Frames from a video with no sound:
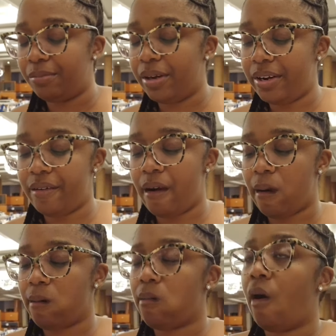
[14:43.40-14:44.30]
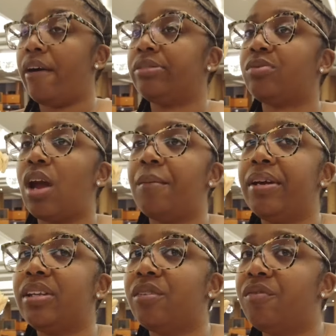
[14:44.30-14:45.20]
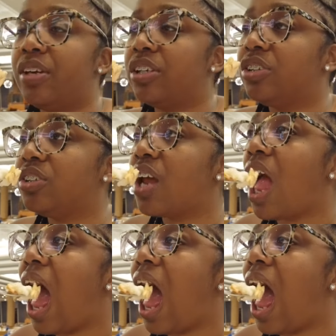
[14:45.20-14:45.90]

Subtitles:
But let me eat the fish.